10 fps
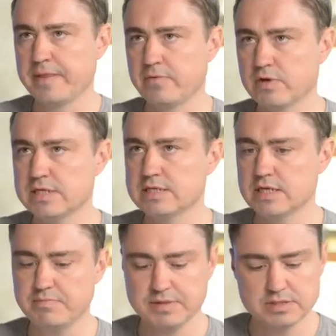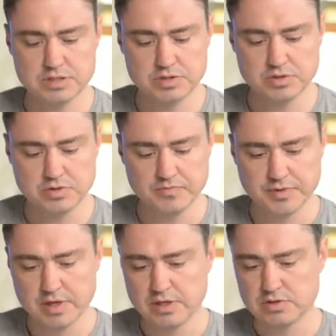and what has happened to
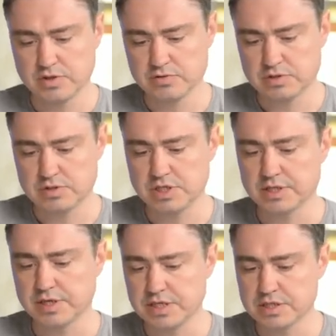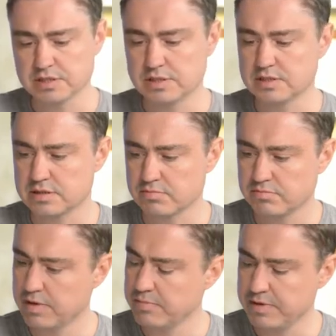to those generations it
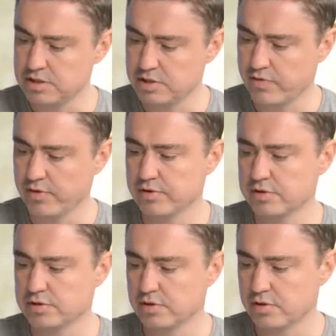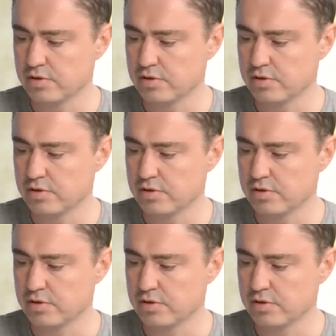might be third or,